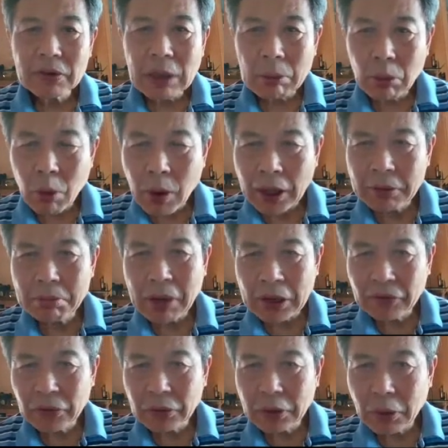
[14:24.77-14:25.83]
Number 1,
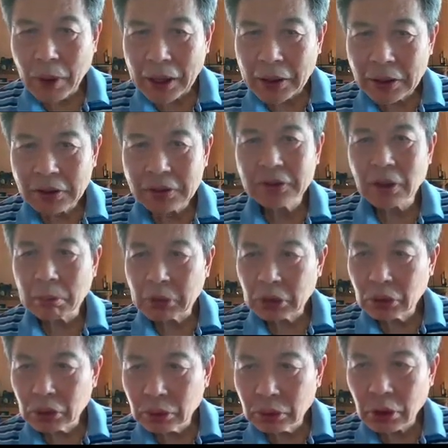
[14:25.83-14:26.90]
mindful awareness. Number
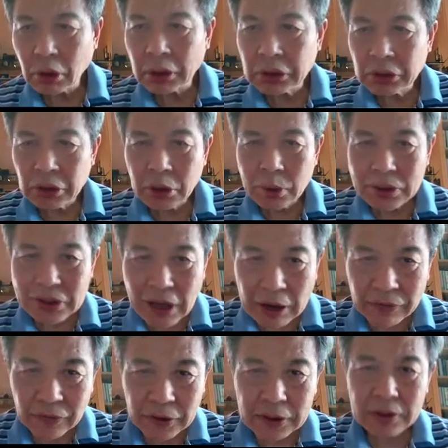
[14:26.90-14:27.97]
2, continuous
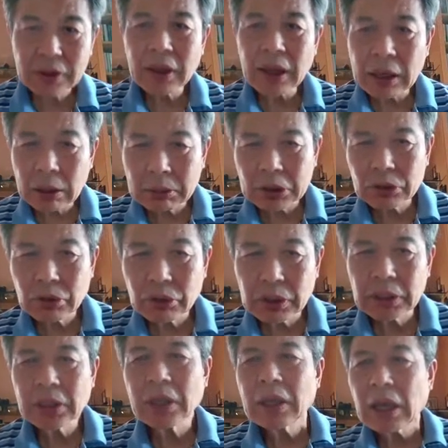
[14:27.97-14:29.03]
effort. And number
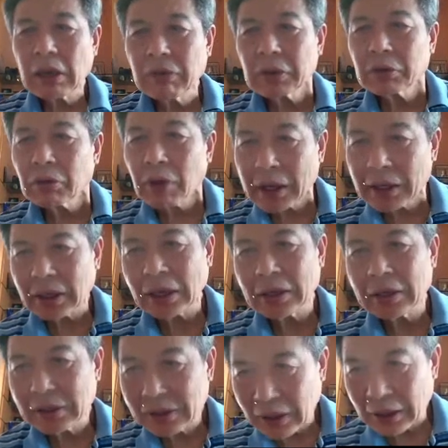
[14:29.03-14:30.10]
3, having right
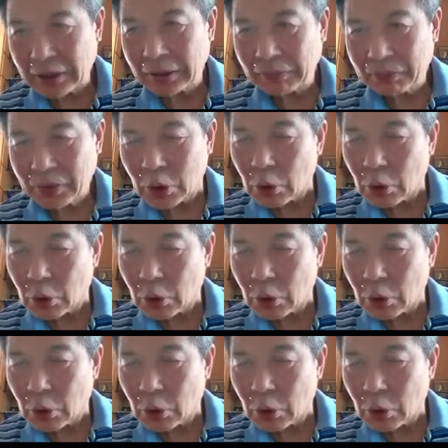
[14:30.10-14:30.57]
understanding.